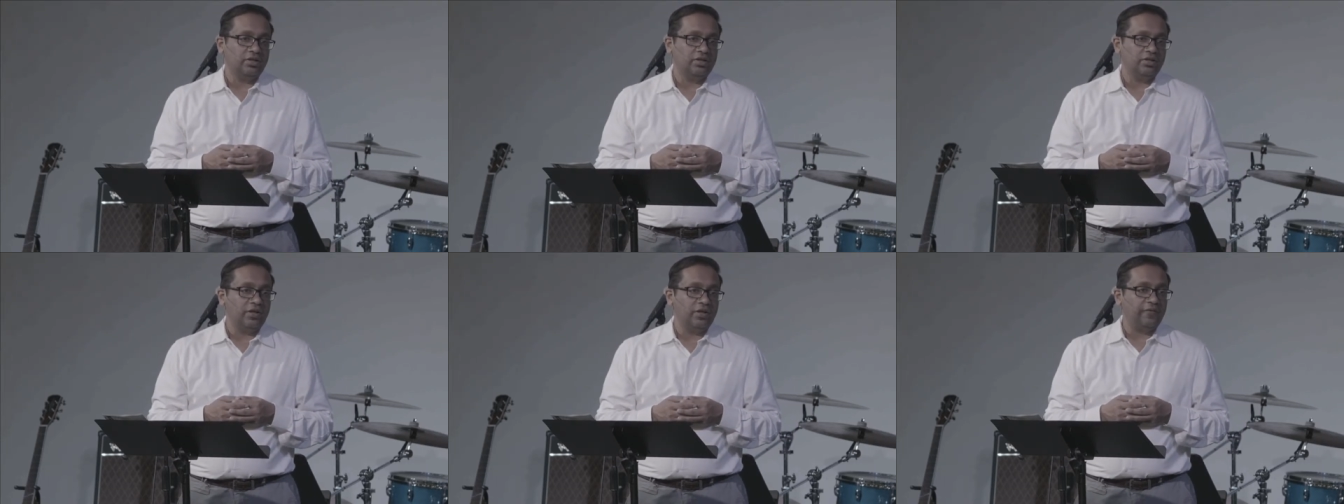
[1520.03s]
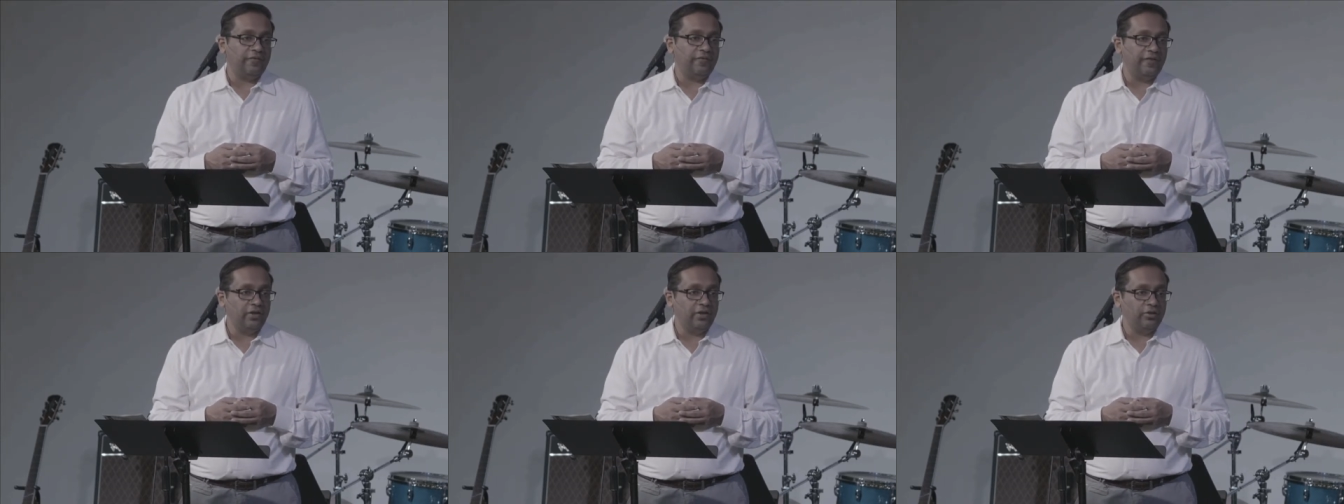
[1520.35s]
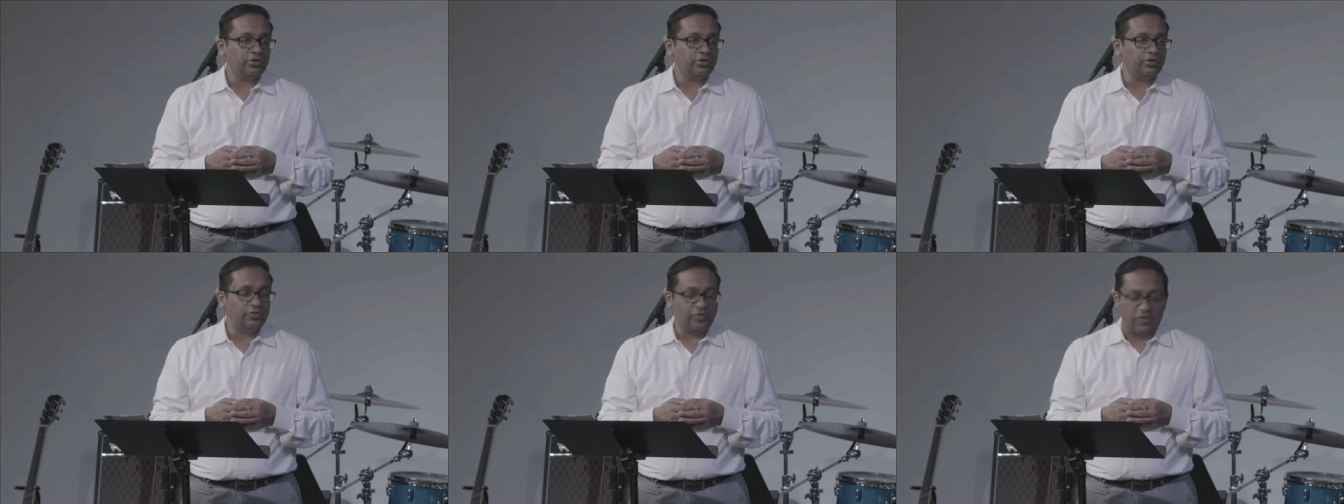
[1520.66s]
They
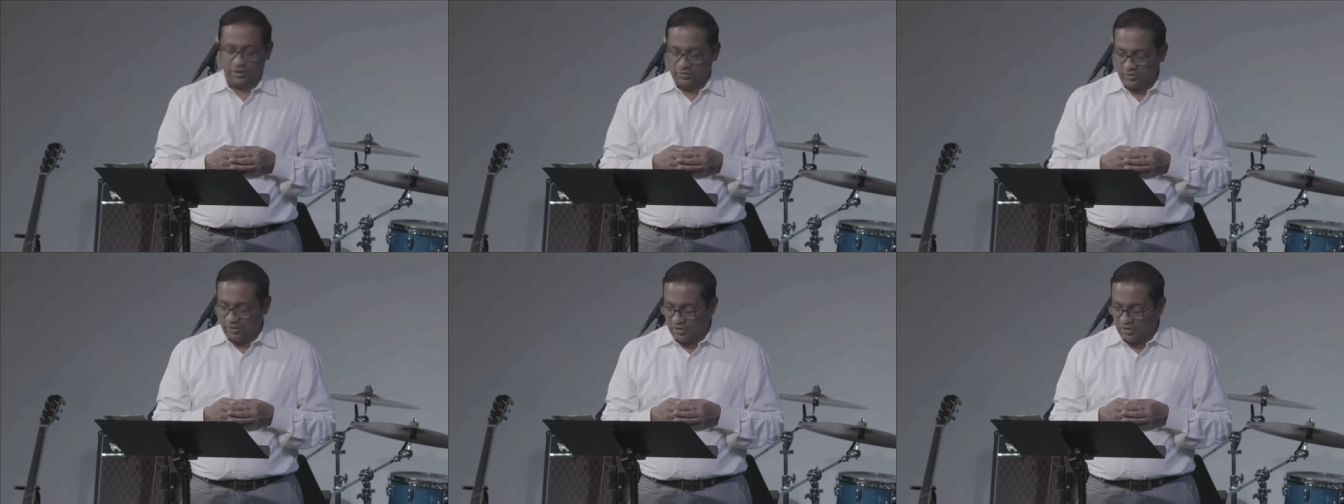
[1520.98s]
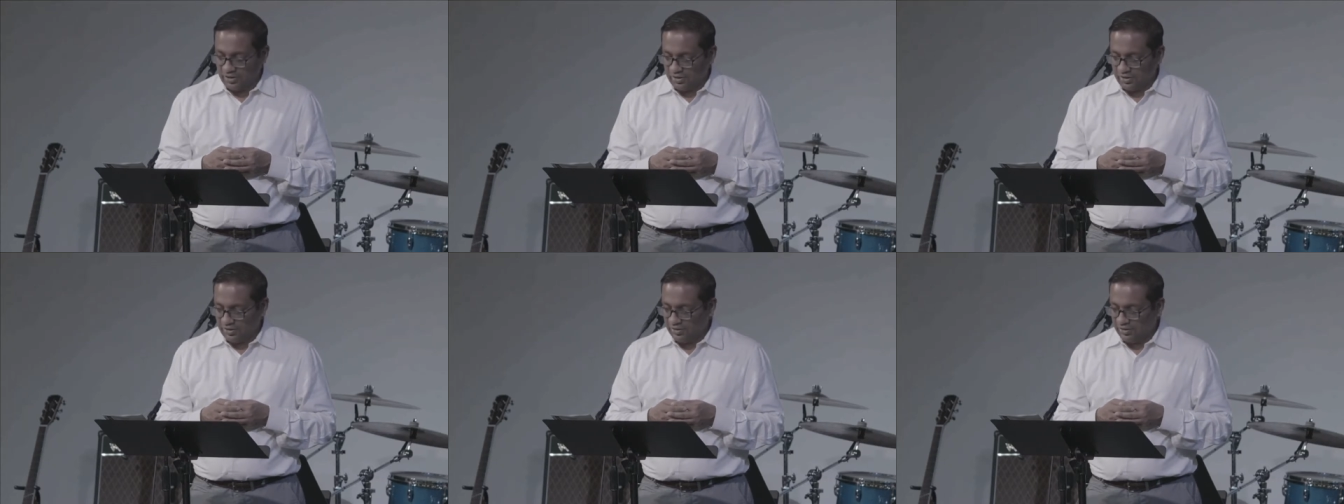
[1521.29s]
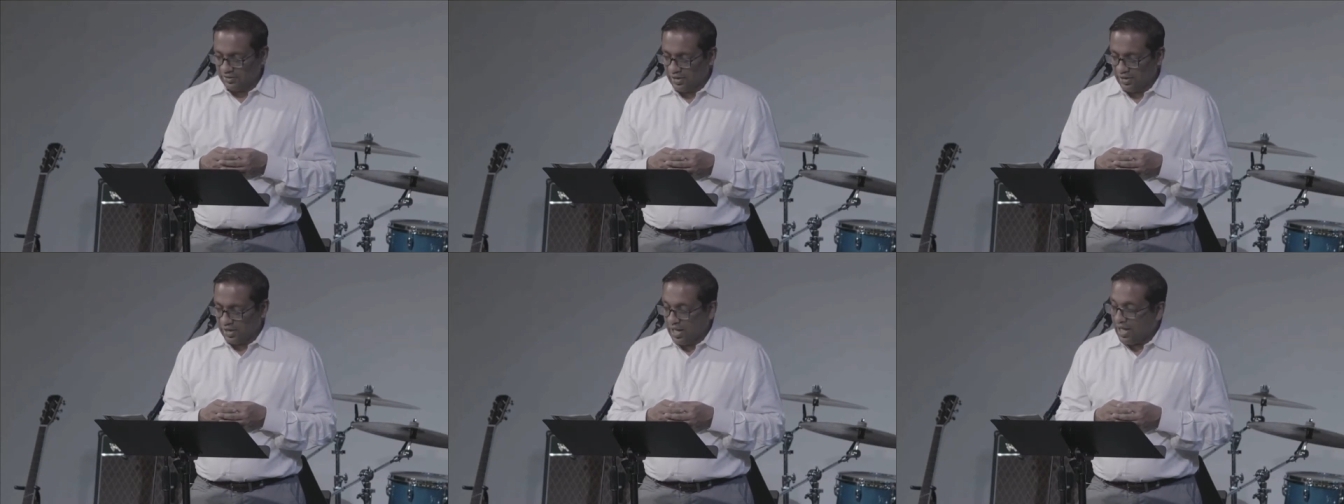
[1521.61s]
failed to follow God.
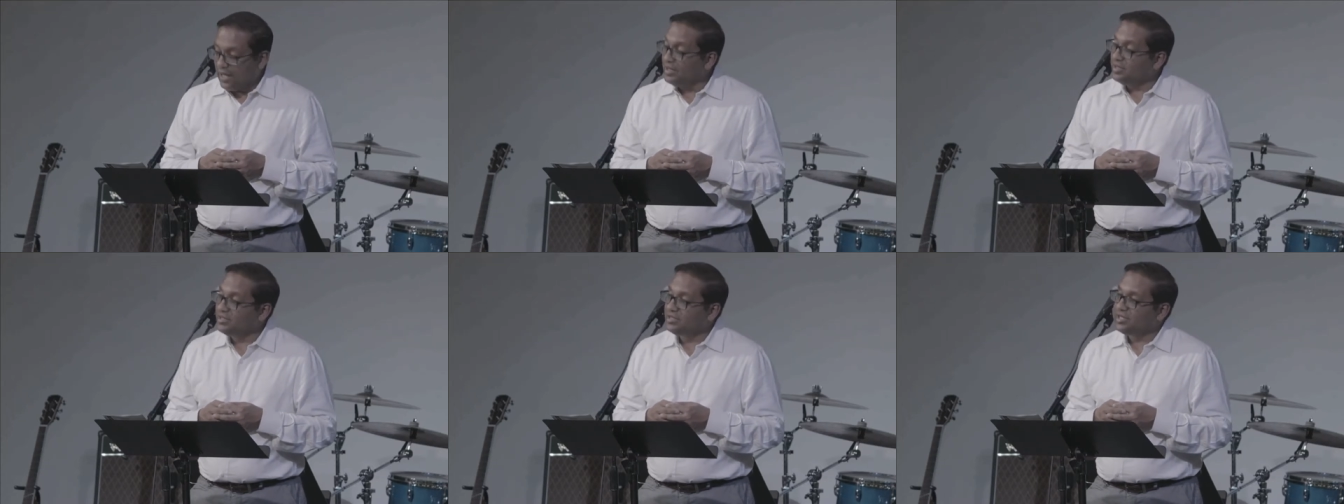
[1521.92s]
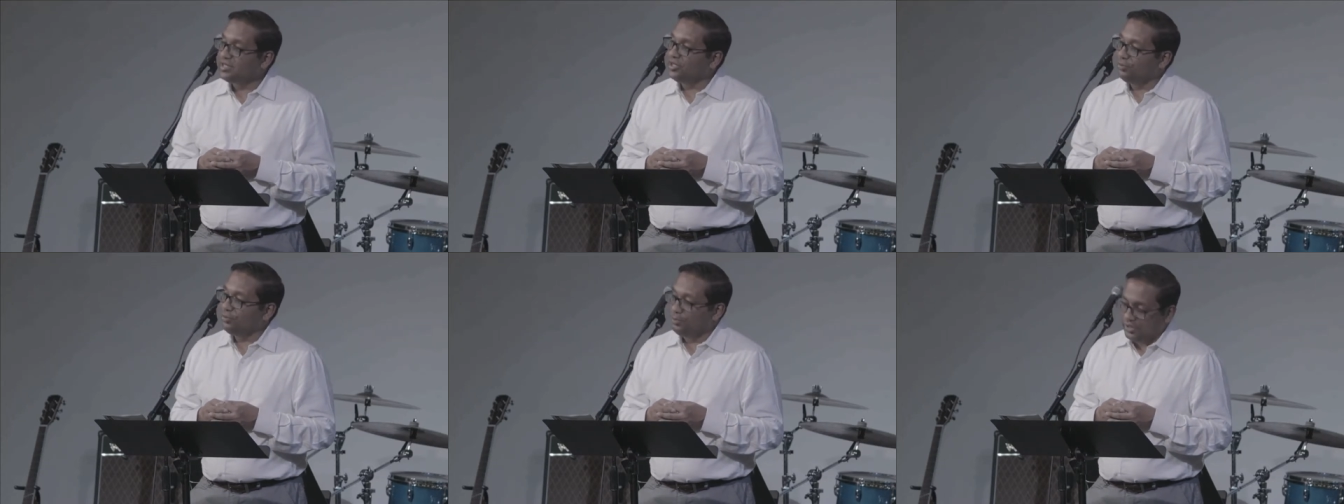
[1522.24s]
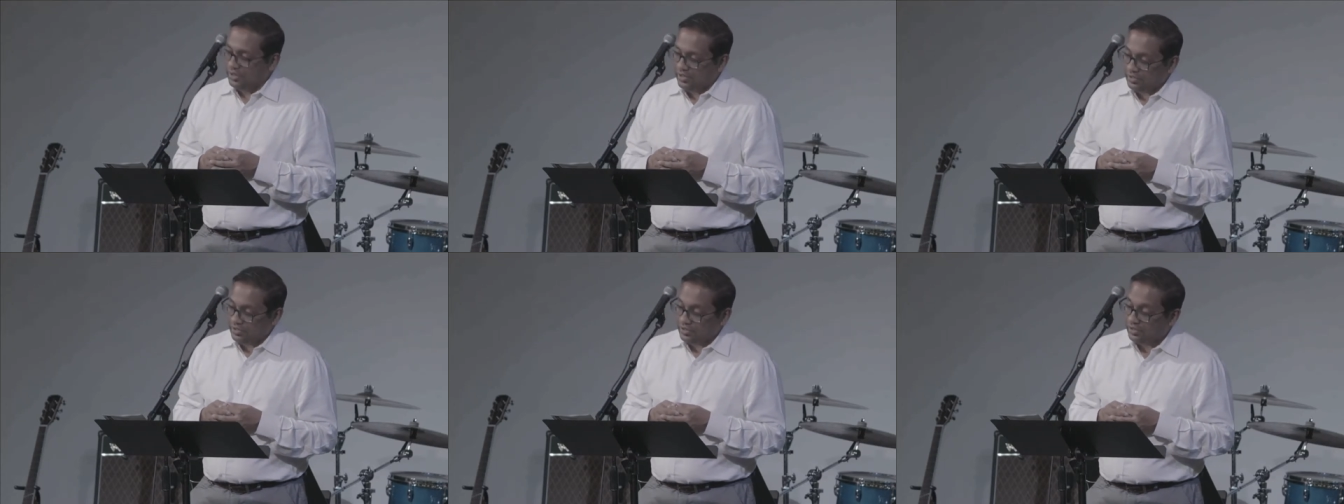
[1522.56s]
And instead of
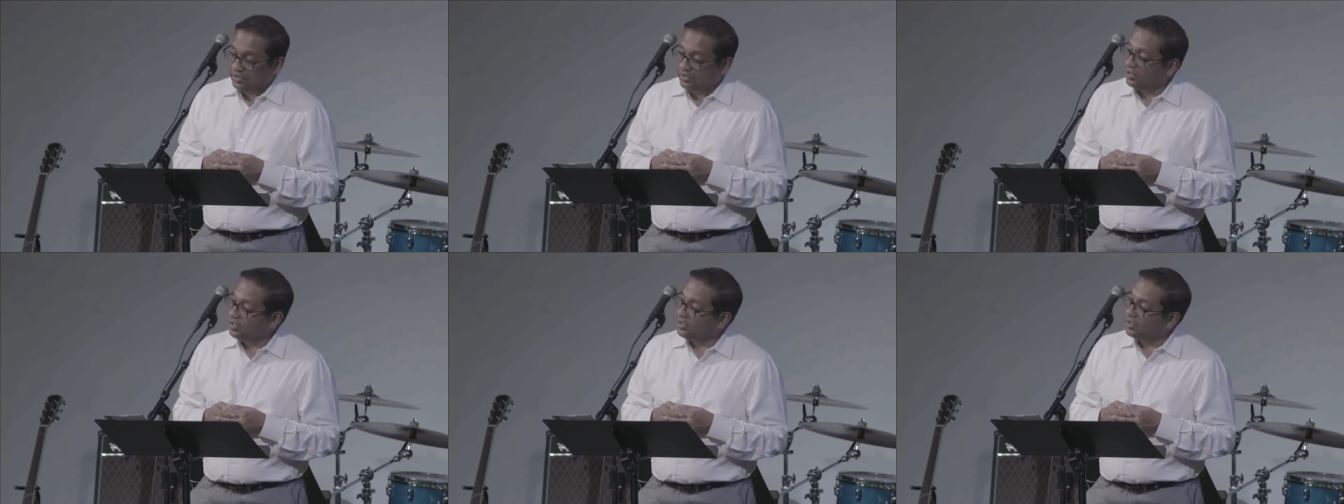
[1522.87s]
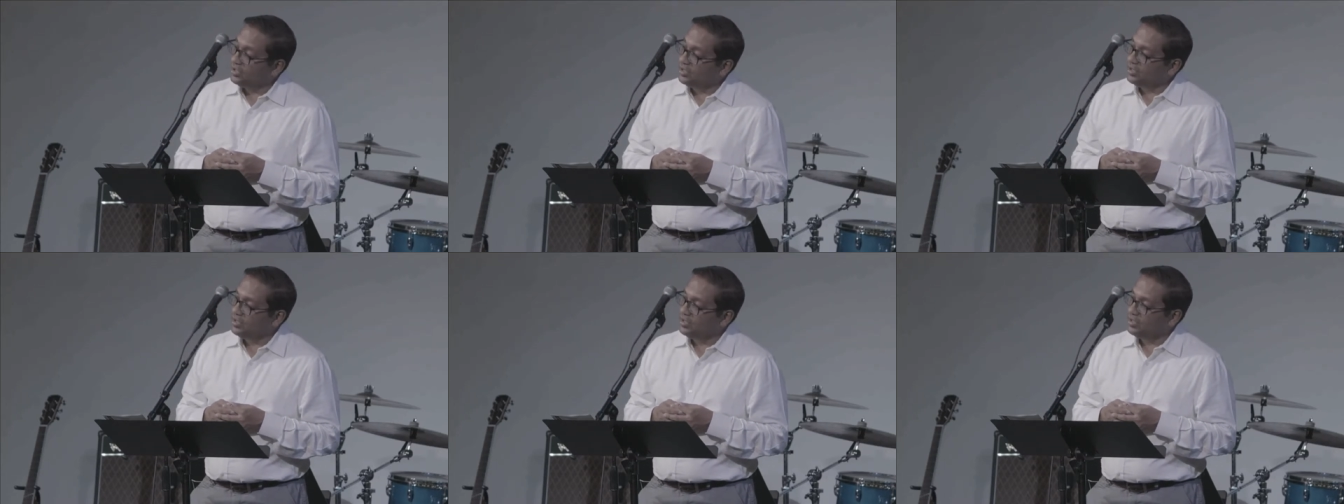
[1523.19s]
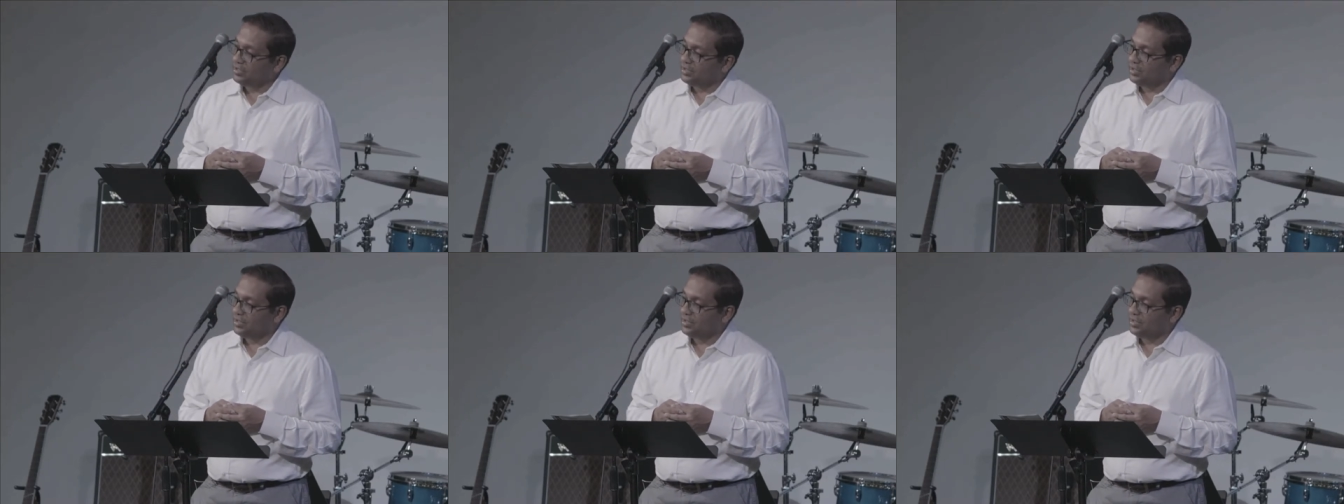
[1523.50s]
being a guard,